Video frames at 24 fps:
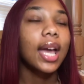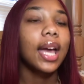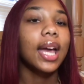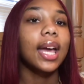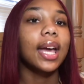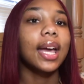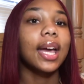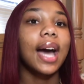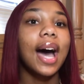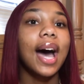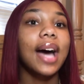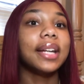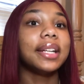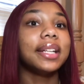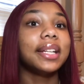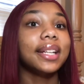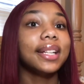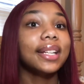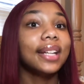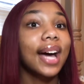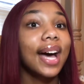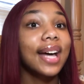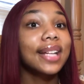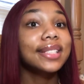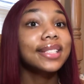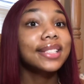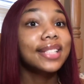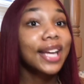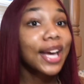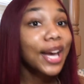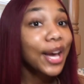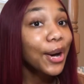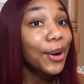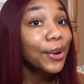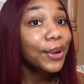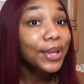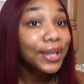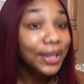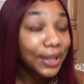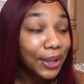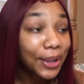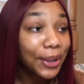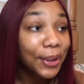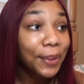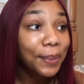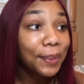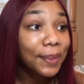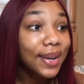and I did not tell
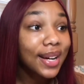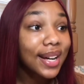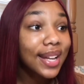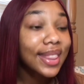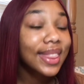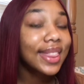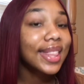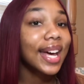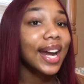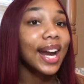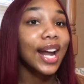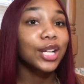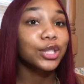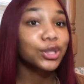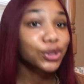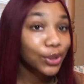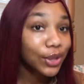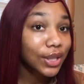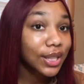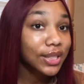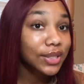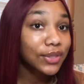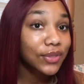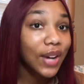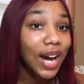him that I transferred.